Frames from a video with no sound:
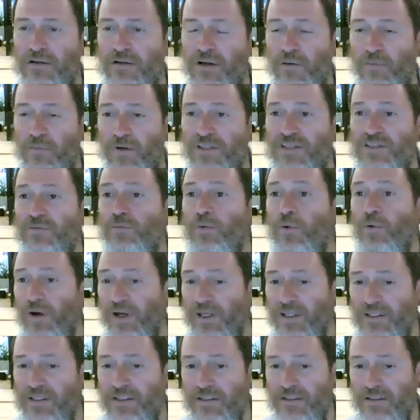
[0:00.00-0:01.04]
And what's the
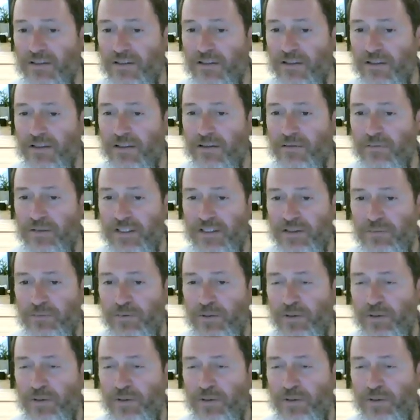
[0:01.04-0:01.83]
point? I mean,